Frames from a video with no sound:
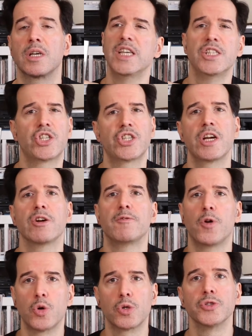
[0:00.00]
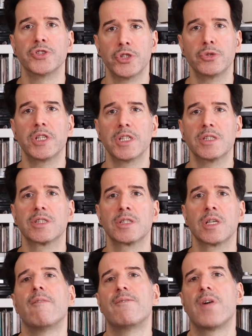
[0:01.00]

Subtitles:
each share vocal duties.